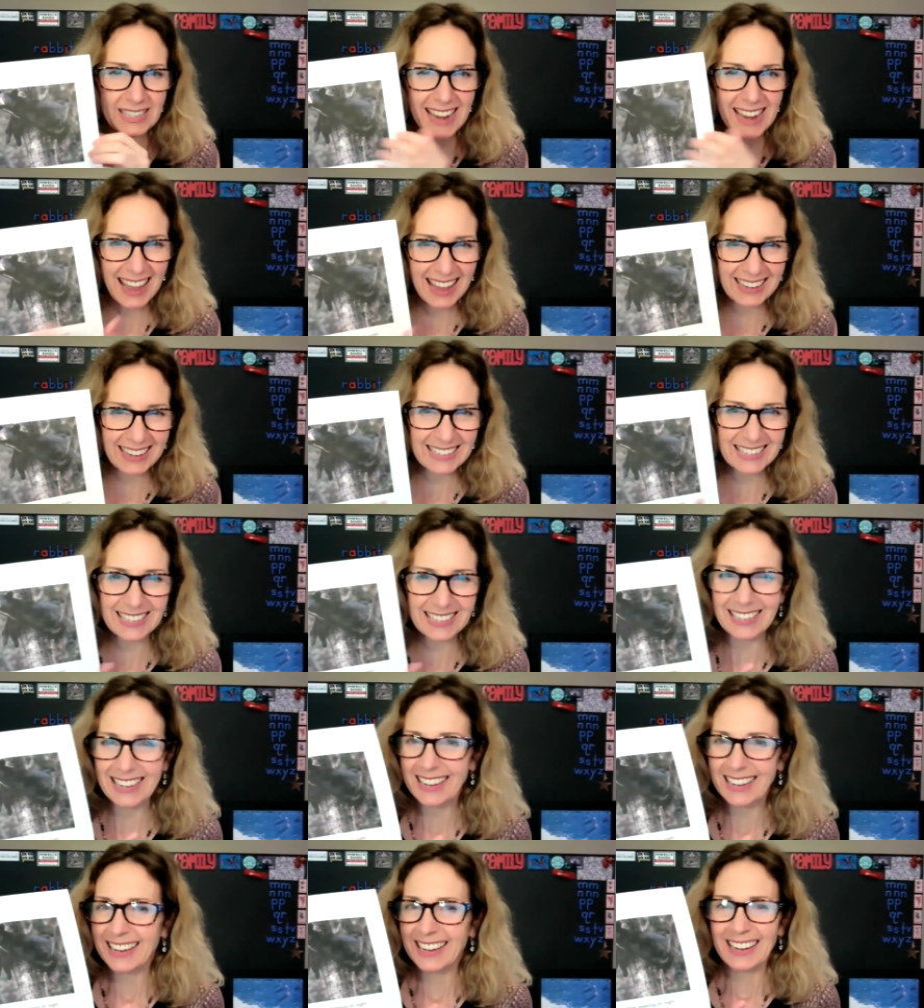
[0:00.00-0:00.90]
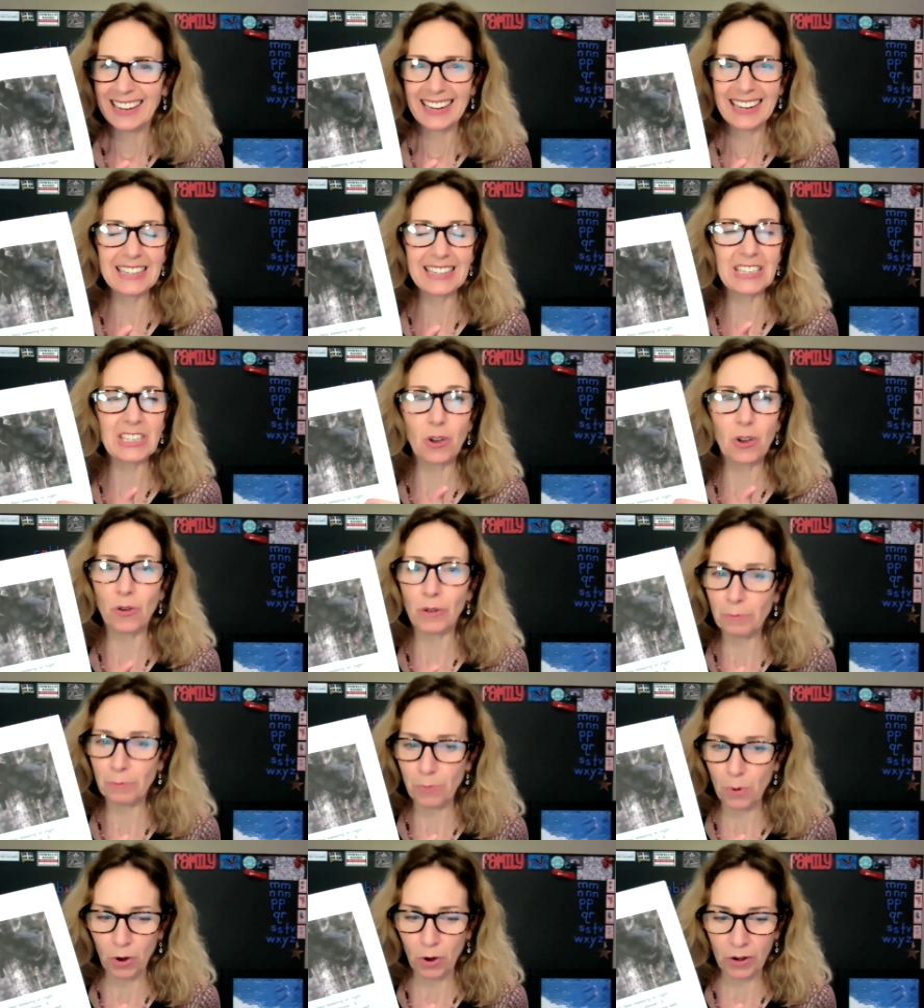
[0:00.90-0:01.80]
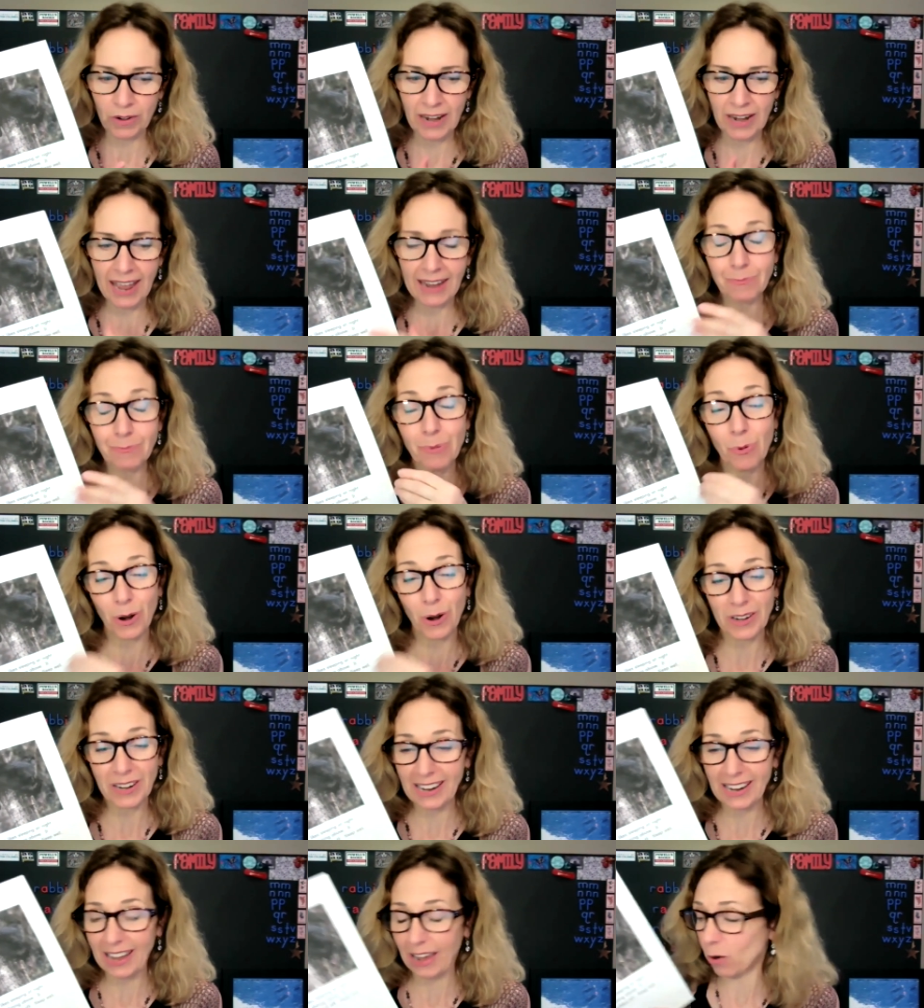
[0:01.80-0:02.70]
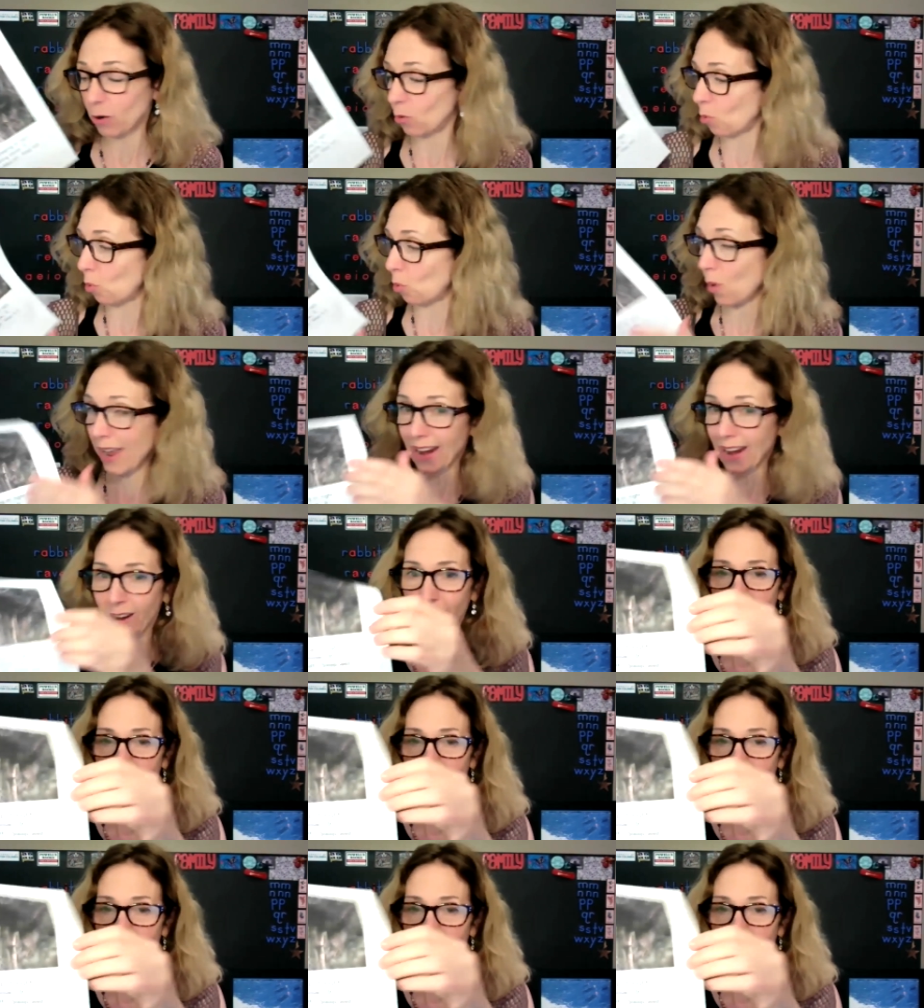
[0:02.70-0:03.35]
text is so important, and pointing out where